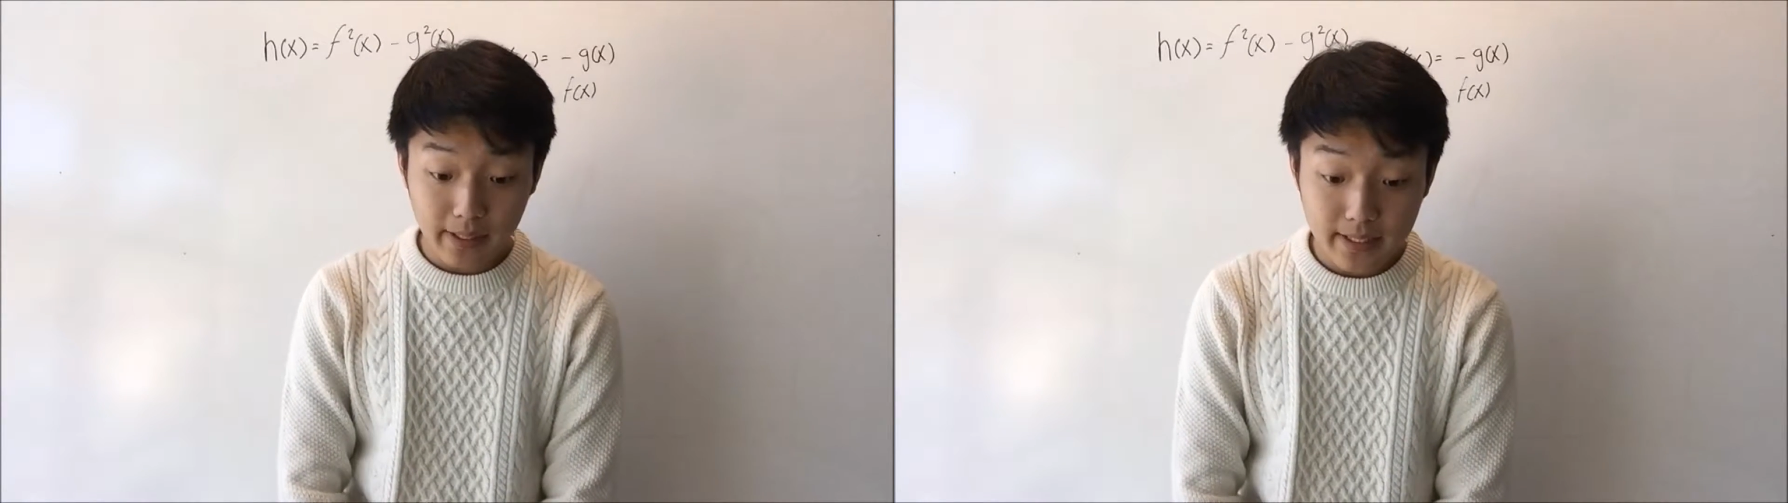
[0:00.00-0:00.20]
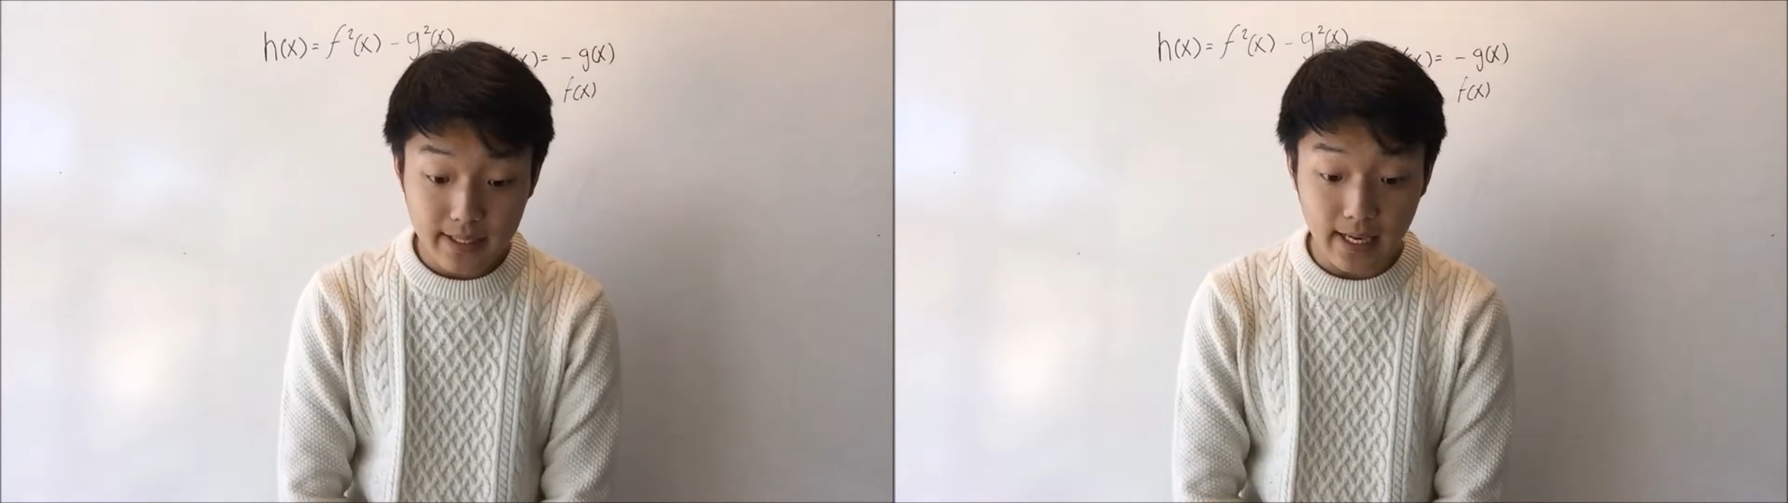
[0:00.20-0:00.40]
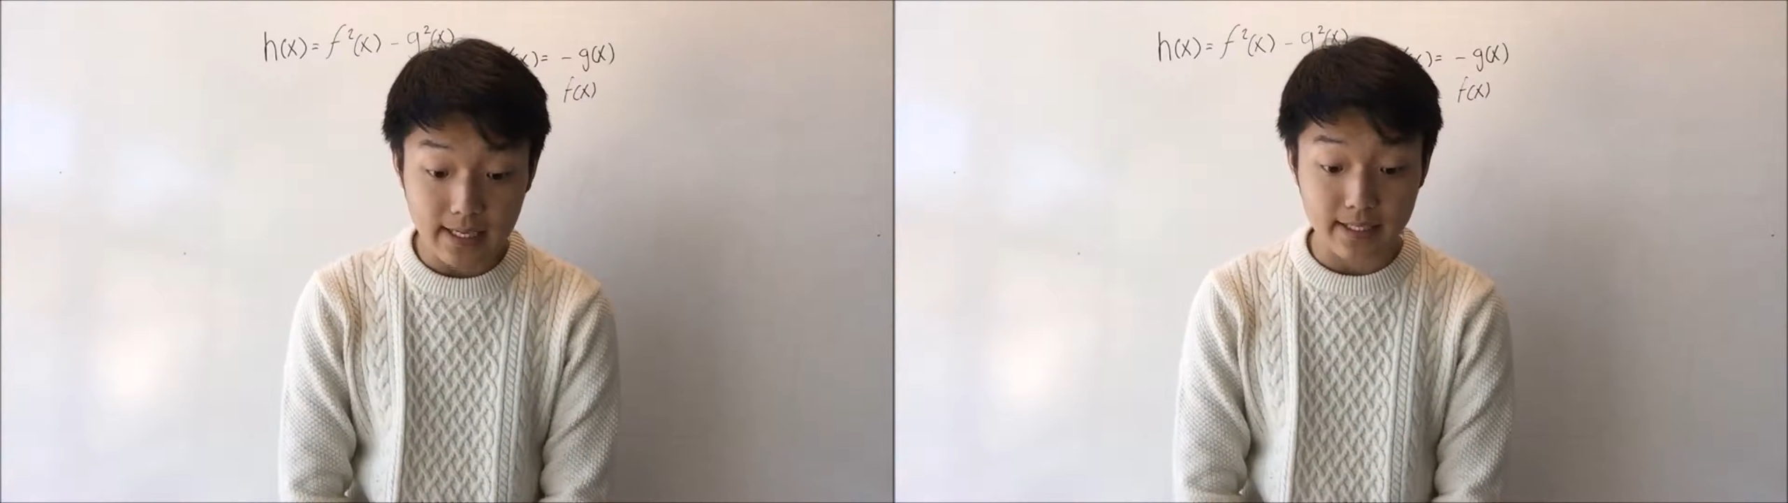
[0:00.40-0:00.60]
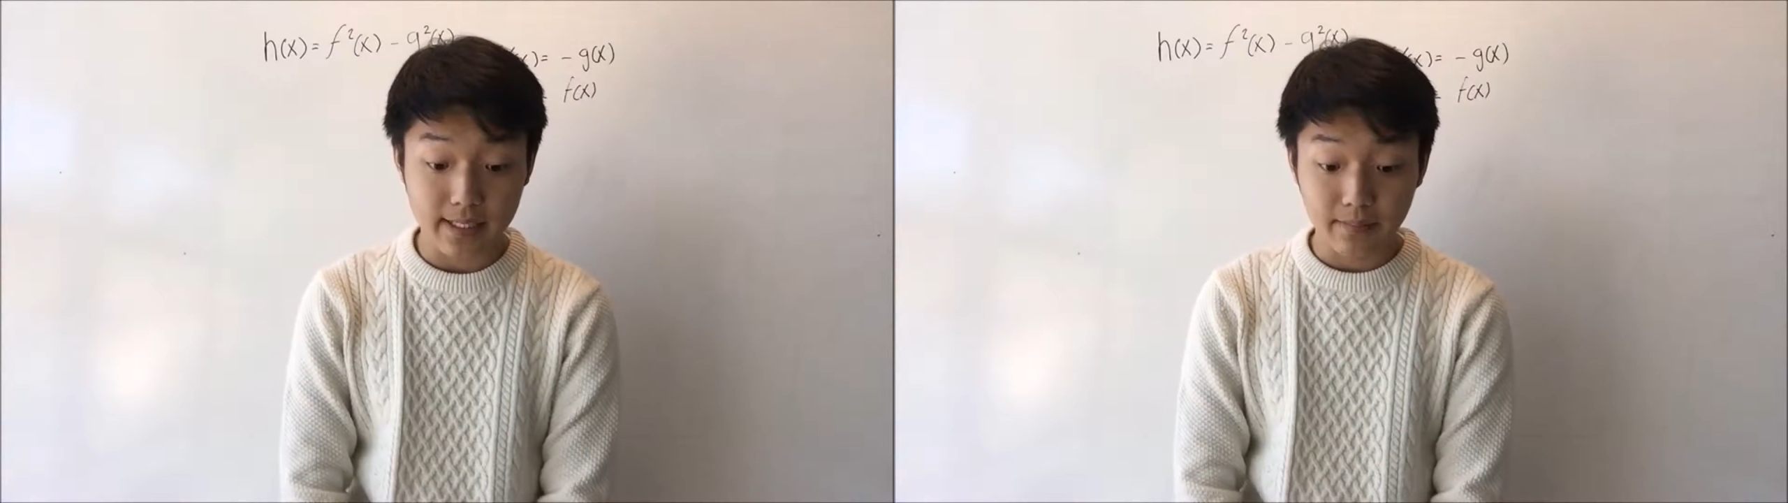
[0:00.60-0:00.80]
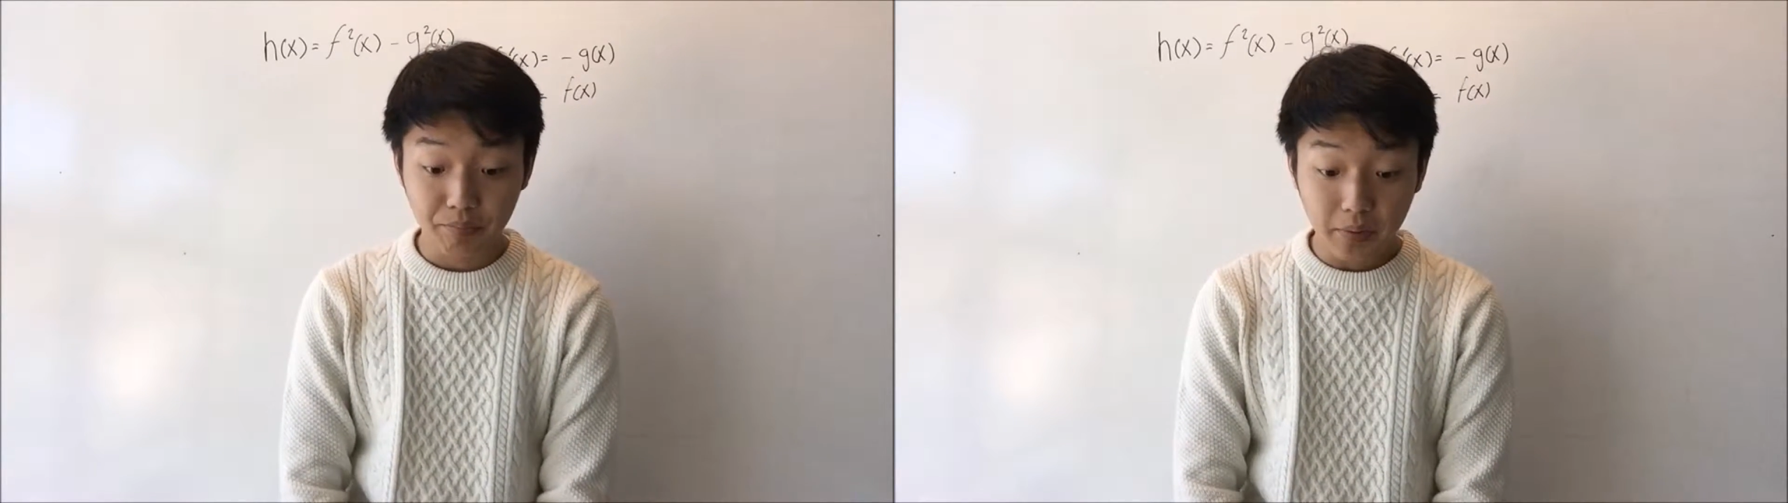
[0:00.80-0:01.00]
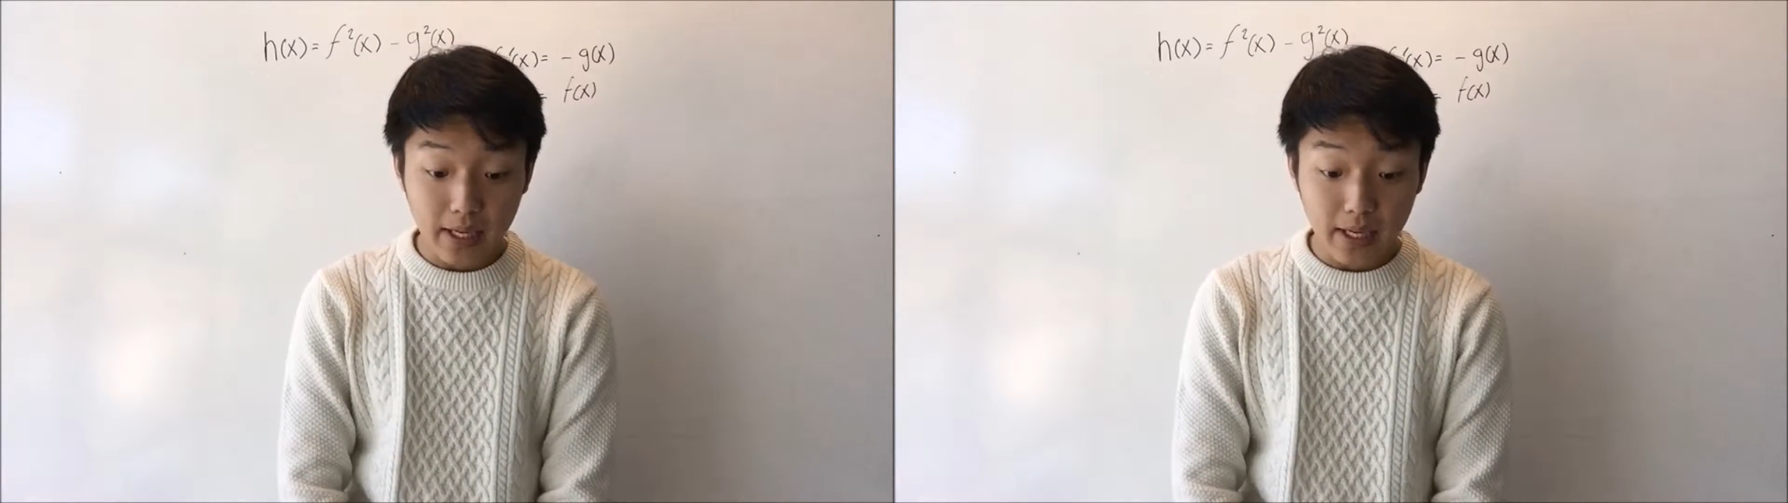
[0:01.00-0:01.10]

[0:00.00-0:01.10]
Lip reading: 8 says,